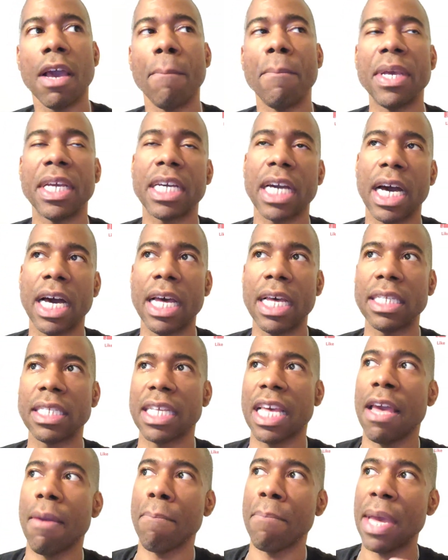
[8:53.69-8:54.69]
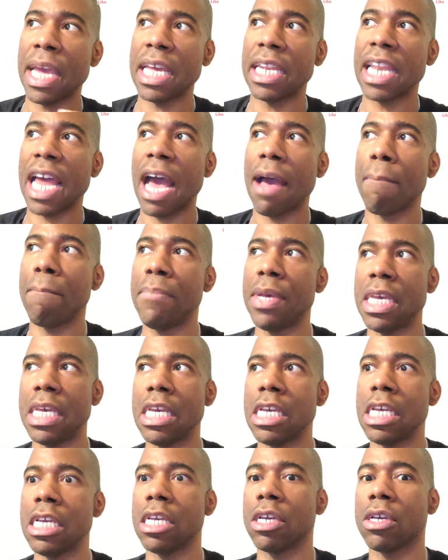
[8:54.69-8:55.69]
because it may not
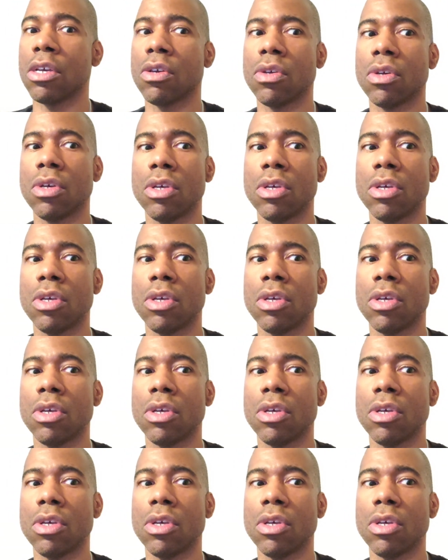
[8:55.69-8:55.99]
be,